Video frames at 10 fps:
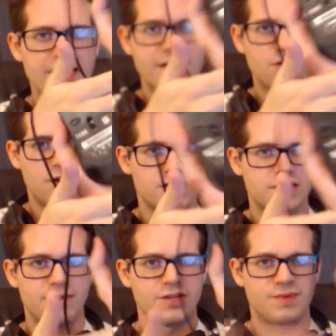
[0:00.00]
across the
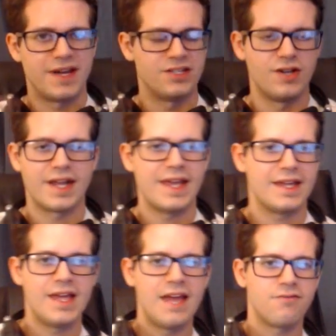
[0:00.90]
mouse pad. Dude, I can't
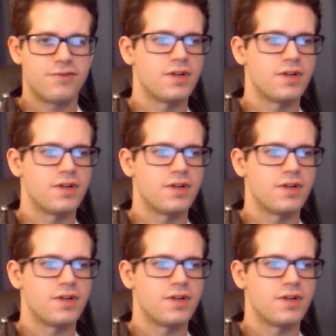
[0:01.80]
game